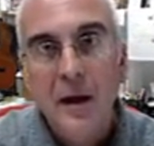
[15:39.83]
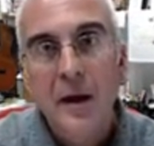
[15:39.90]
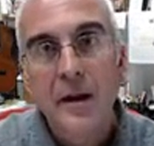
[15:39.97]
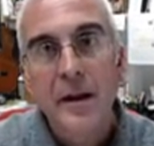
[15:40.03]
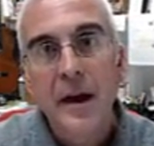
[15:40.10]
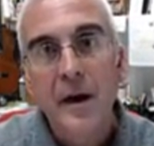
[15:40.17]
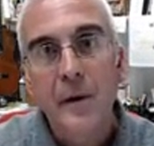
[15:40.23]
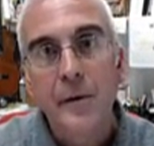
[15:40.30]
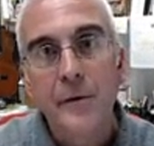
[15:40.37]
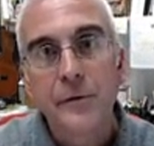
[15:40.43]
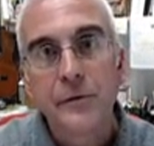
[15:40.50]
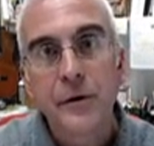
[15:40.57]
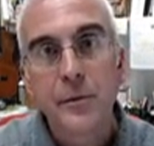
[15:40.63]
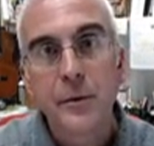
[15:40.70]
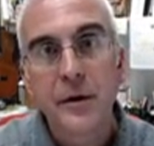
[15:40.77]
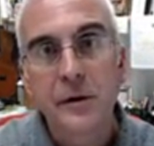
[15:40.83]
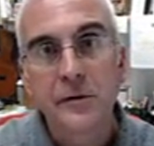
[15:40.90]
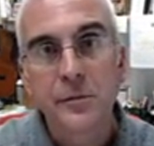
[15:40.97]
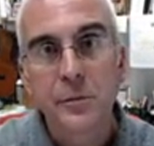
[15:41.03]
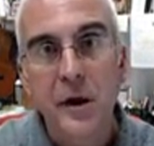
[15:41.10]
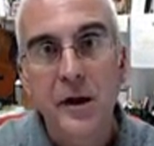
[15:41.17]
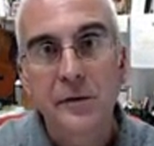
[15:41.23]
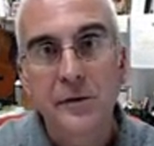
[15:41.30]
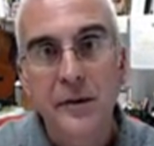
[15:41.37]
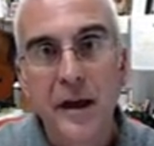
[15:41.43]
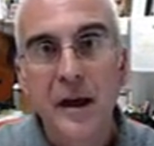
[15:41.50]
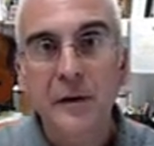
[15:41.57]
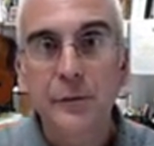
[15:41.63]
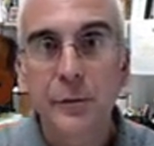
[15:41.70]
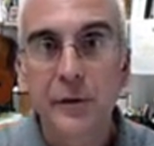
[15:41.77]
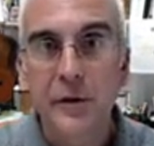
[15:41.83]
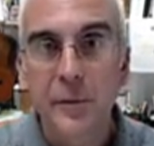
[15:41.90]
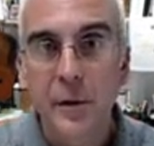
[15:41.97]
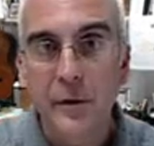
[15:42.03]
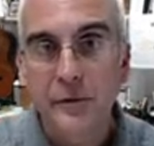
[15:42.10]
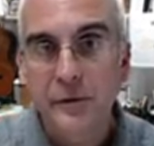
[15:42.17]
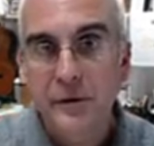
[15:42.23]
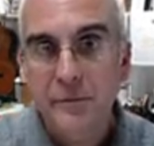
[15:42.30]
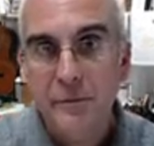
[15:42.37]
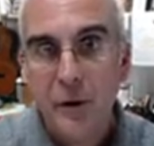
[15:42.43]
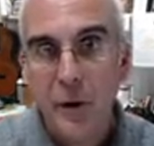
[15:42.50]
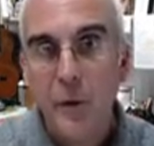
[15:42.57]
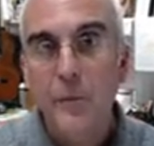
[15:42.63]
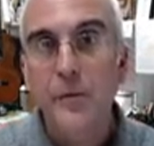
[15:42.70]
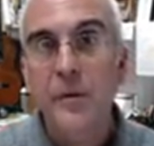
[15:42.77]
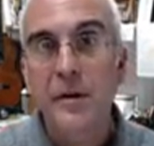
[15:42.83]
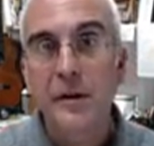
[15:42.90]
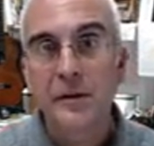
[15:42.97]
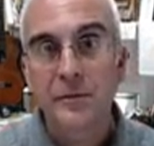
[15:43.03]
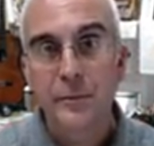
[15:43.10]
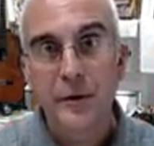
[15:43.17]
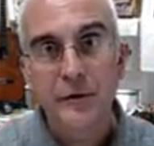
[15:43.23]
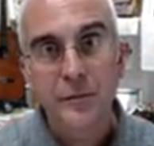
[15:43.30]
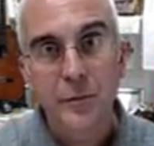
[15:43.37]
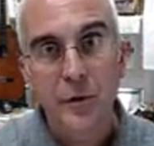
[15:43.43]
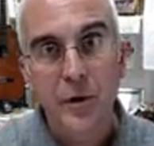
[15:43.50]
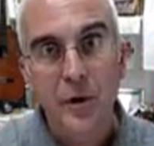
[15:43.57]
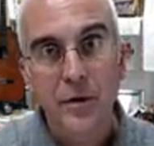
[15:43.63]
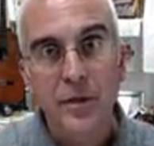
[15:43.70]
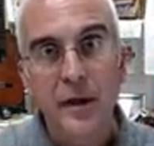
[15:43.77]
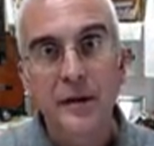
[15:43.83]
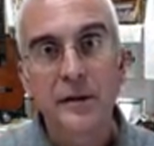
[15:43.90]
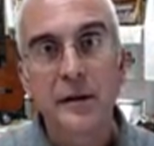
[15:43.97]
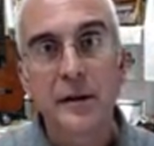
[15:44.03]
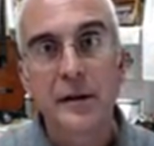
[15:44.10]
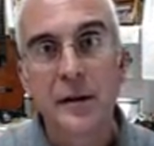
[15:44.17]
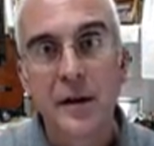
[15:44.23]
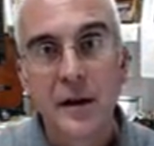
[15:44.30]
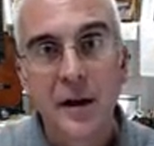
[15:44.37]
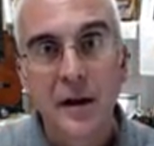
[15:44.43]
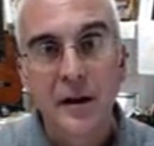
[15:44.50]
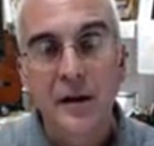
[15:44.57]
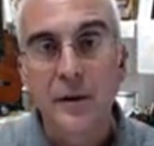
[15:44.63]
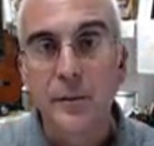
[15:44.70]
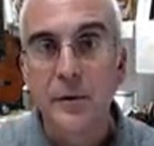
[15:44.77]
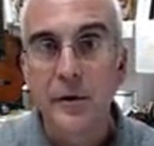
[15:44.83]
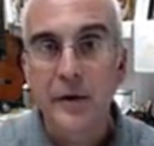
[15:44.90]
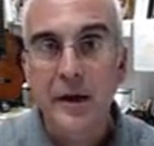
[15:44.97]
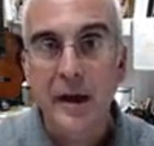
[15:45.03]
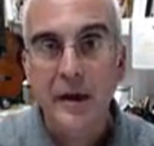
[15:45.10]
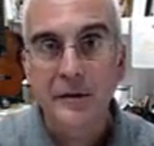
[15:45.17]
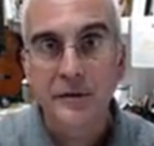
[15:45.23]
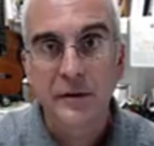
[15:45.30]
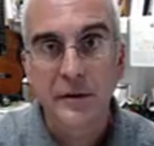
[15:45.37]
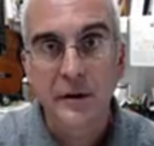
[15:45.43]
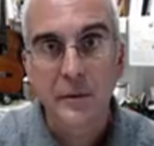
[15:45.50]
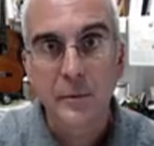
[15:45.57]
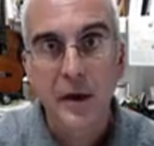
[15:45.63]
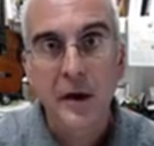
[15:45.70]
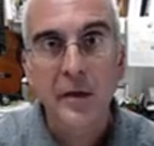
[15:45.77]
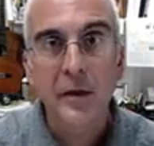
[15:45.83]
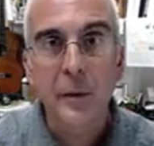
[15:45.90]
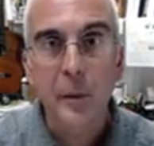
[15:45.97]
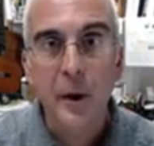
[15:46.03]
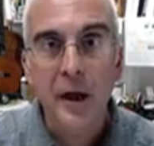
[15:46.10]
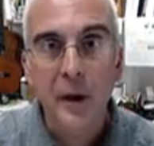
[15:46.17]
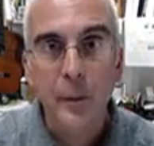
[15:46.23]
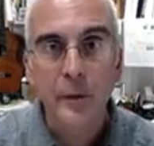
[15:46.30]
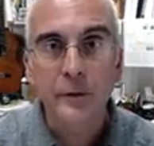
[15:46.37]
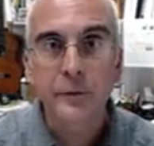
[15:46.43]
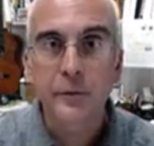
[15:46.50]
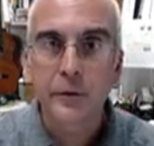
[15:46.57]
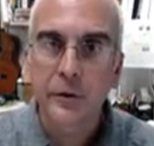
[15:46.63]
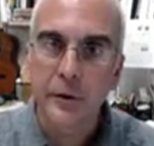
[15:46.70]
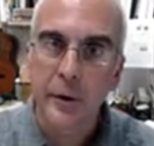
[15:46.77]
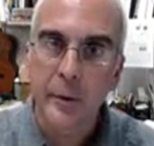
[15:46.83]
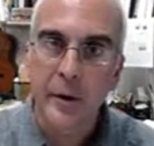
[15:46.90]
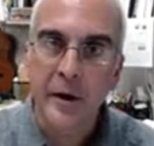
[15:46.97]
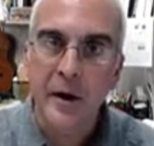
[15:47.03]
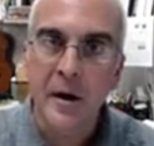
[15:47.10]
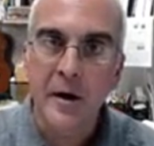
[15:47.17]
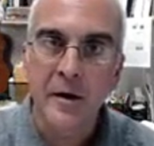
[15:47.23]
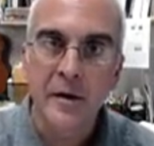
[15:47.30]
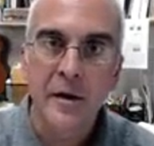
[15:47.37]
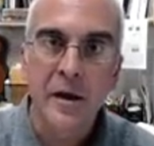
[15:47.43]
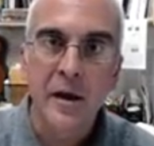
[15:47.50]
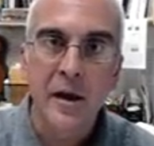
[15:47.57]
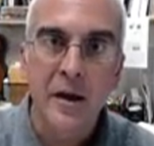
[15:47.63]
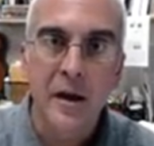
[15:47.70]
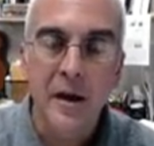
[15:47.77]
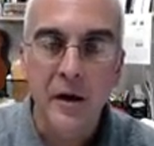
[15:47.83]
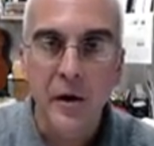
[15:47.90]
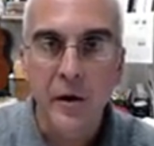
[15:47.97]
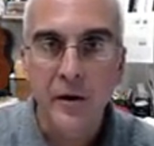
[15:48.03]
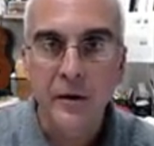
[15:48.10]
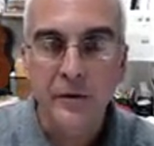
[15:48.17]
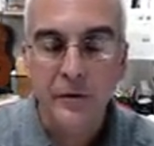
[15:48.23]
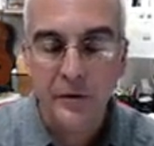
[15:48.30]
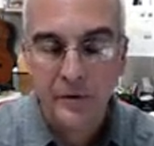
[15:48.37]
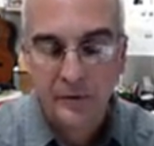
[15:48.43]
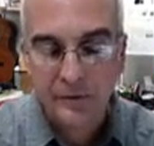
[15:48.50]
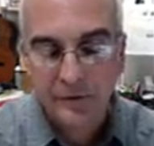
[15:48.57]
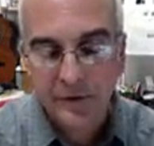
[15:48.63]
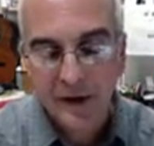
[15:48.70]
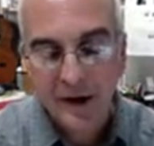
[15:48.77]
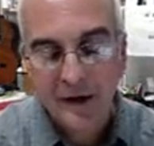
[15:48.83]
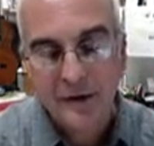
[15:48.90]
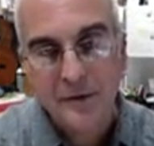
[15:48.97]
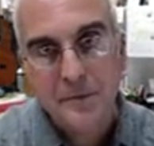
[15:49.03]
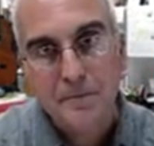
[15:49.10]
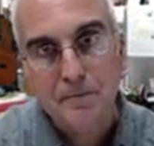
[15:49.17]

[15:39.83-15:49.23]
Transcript: Now, should we express an actual emotion, hopefully it's much more authentic, communicates in a compelling way what's really going on in our internal state.